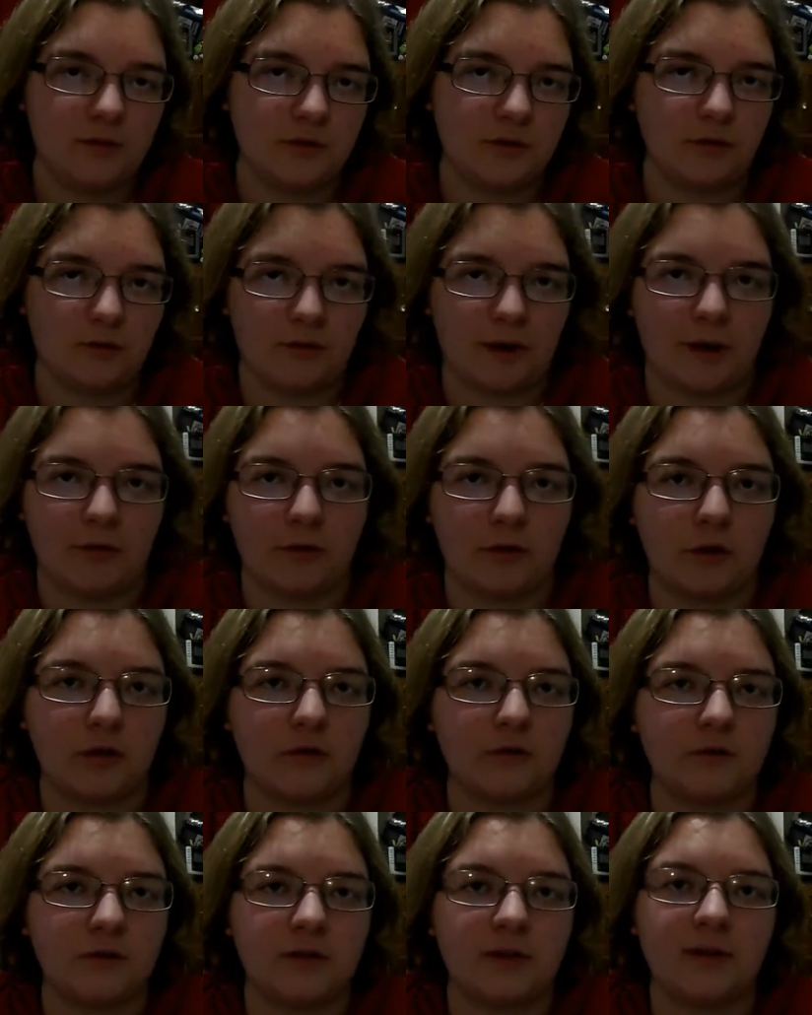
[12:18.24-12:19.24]
re-roll
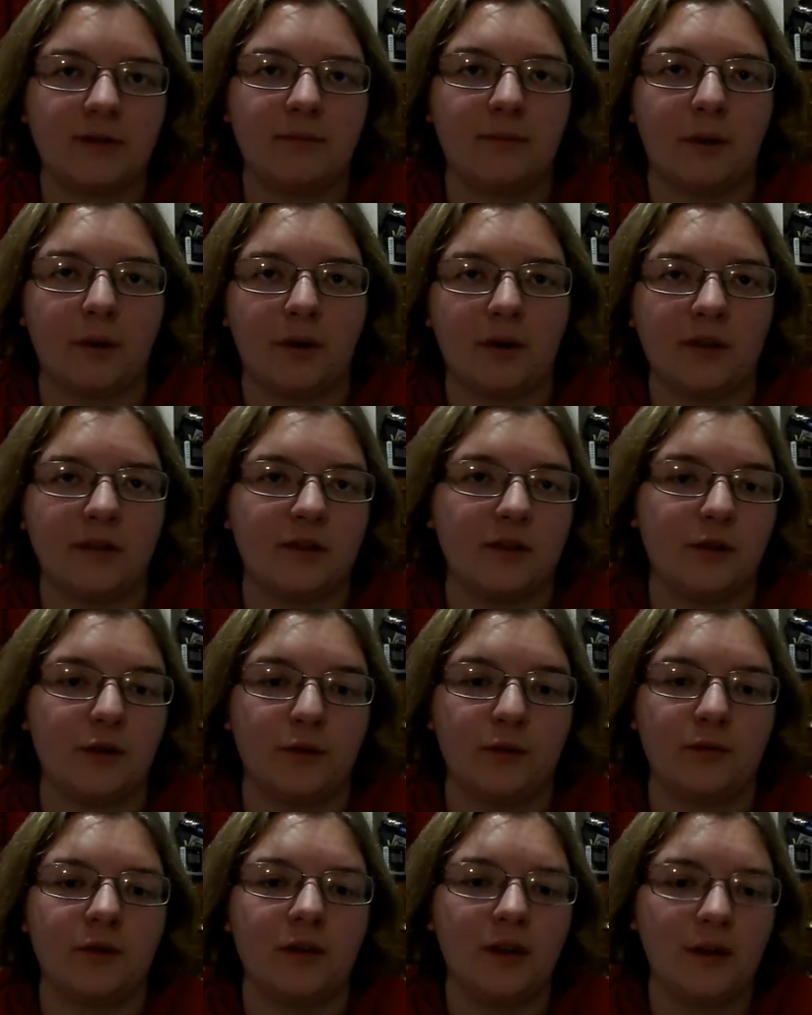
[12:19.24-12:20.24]
bonus.
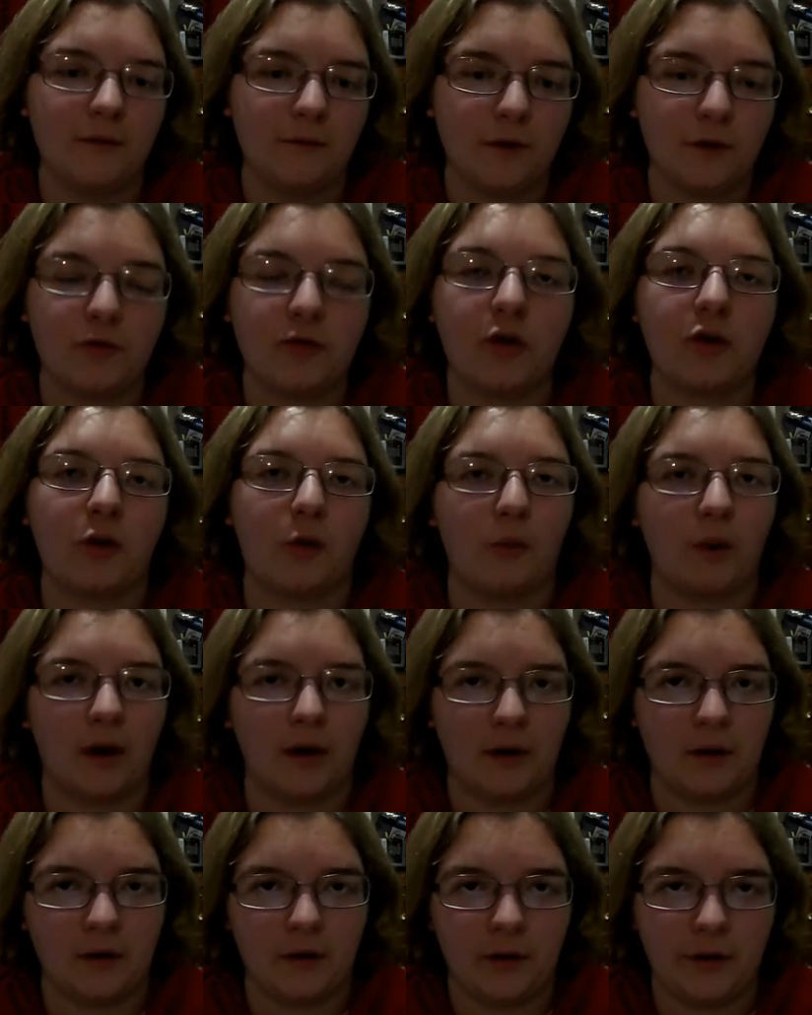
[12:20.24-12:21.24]
If you roll a 1,
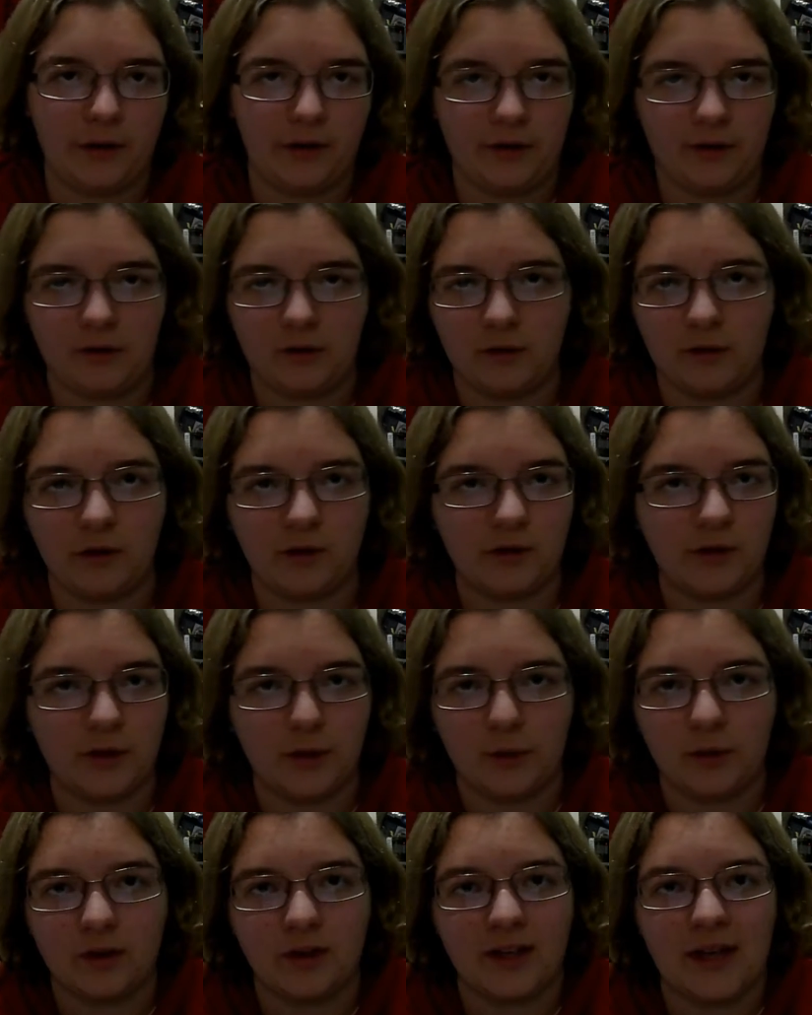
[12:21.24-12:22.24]
you
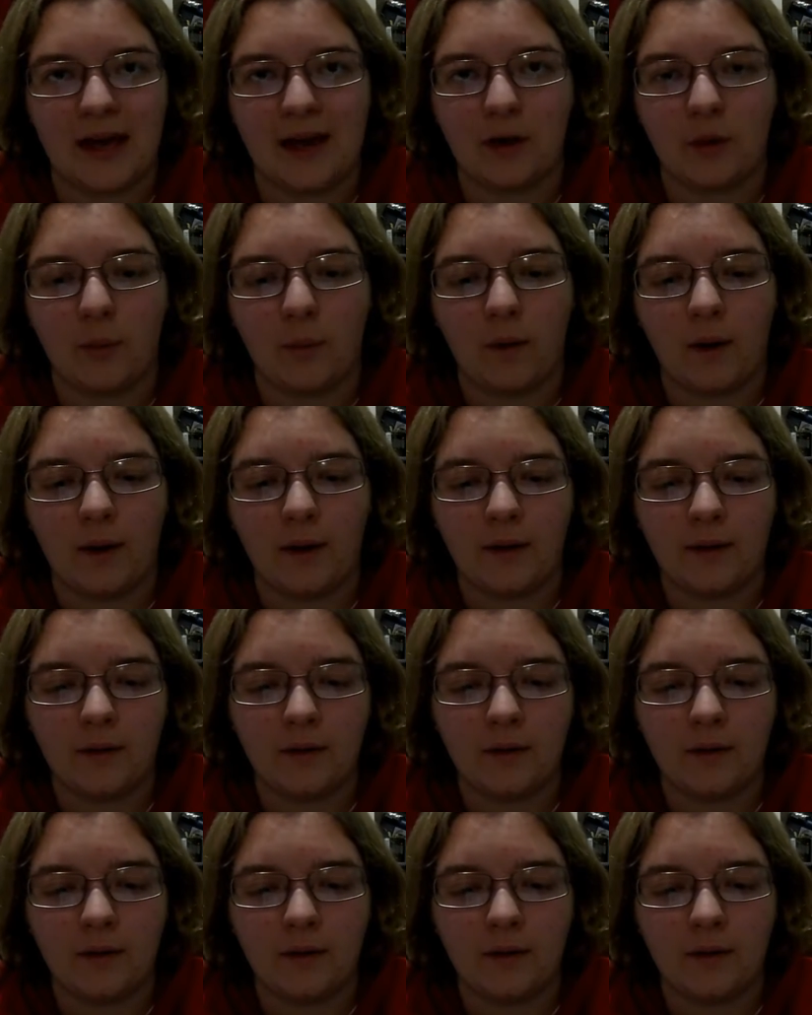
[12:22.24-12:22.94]
only add 1.